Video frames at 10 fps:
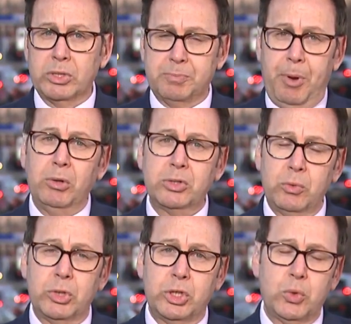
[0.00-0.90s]
was supposed
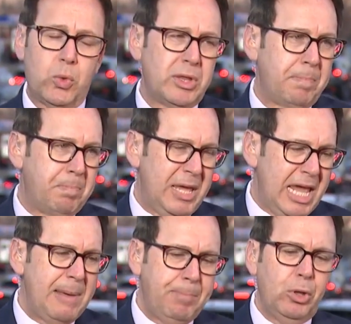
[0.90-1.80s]
to ensure that
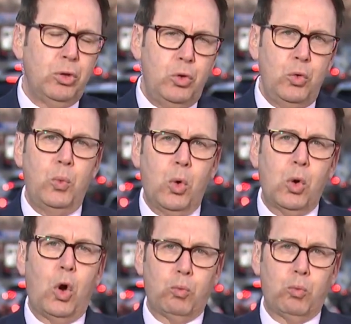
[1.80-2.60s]
people who were